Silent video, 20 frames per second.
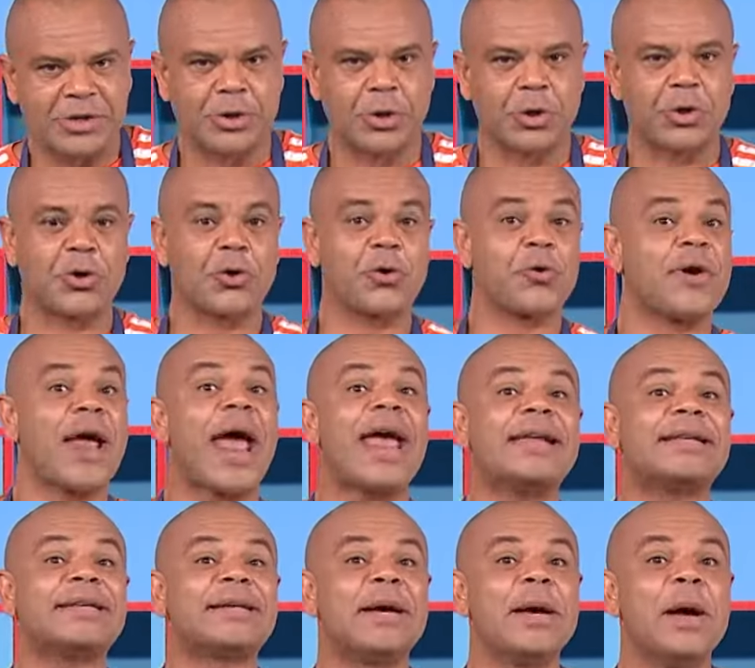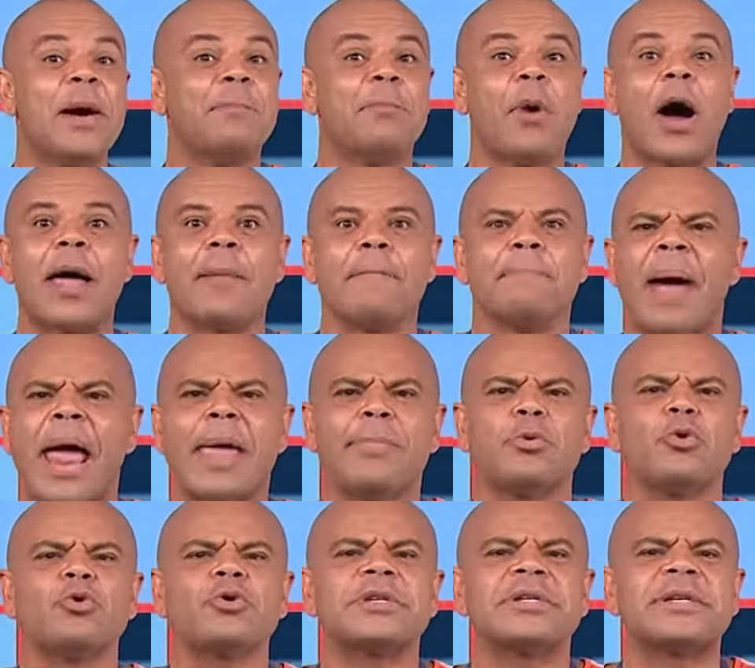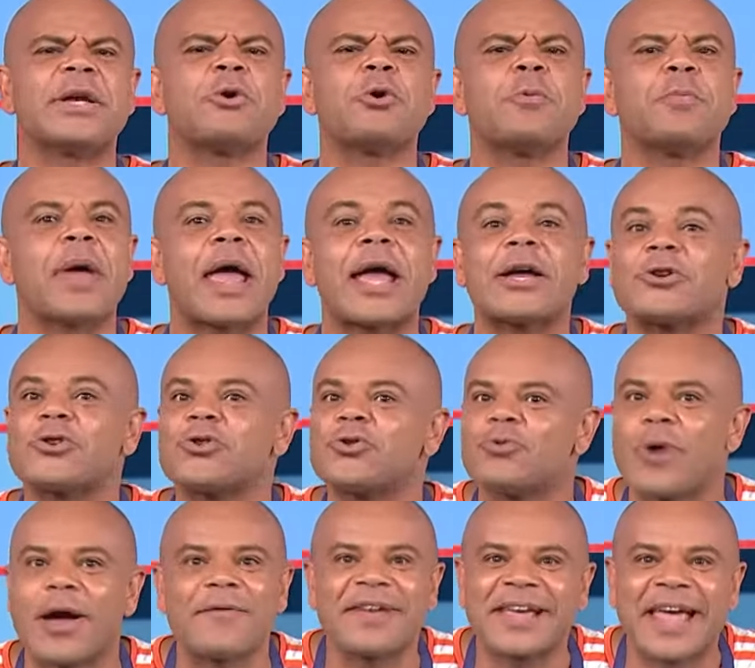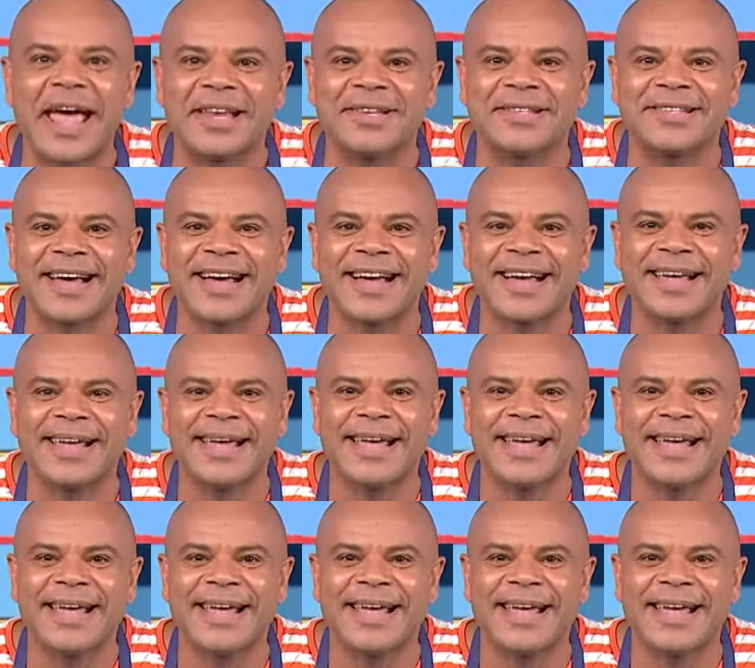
to create my maple syrup extravaganza.